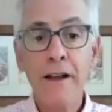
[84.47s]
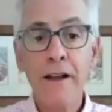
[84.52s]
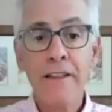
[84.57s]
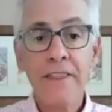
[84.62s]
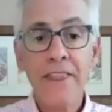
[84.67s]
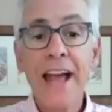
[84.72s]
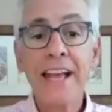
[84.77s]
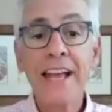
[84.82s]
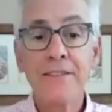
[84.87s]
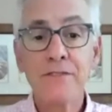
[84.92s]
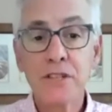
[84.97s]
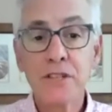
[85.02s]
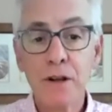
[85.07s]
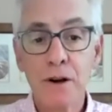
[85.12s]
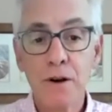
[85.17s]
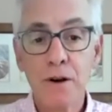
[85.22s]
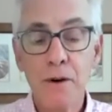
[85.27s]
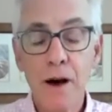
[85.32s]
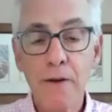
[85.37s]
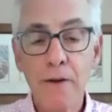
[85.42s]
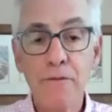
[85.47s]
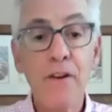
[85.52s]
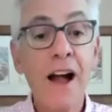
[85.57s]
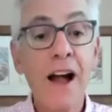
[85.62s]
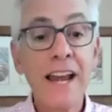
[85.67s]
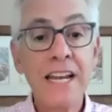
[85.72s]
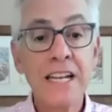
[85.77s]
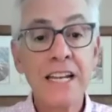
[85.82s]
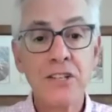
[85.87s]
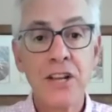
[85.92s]
that gives you a
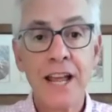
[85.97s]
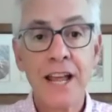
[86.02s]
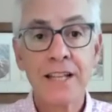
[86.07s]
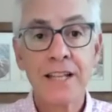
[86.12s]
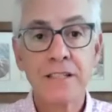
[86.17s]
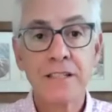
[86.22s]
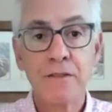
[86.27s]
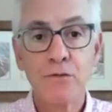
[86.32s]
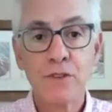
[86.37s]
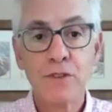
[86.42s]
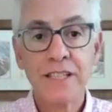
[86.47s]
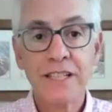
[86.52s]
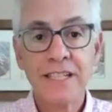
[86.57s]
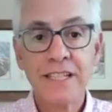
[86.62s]
fighting chance of really